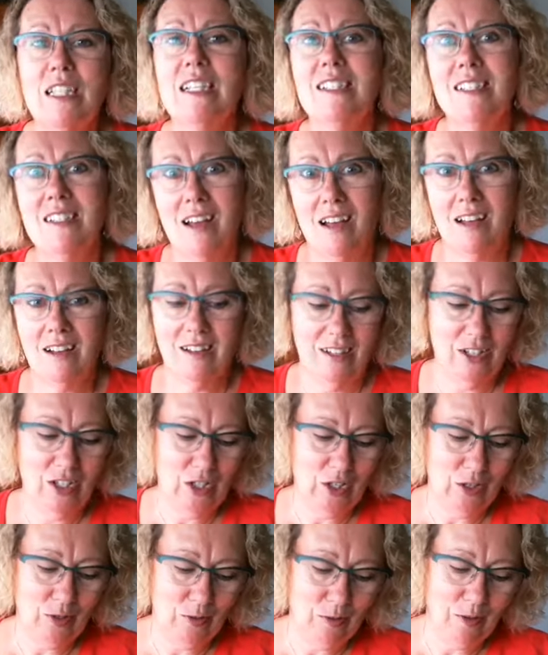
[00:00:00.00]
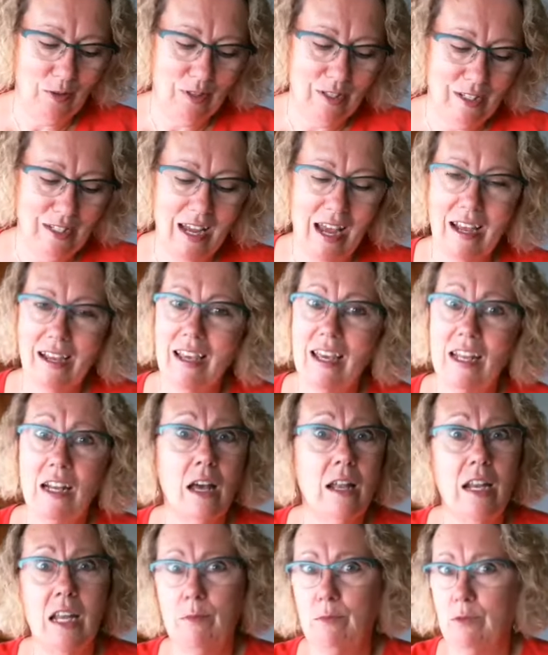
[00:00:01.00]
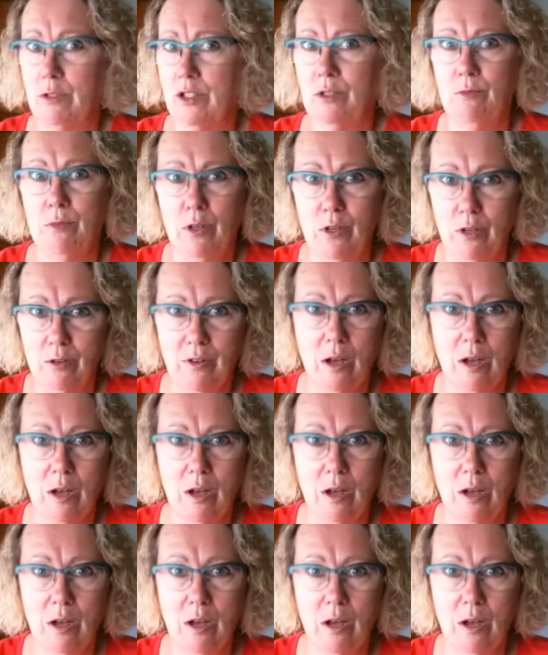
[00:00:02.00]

stuck to the deck and unable to move.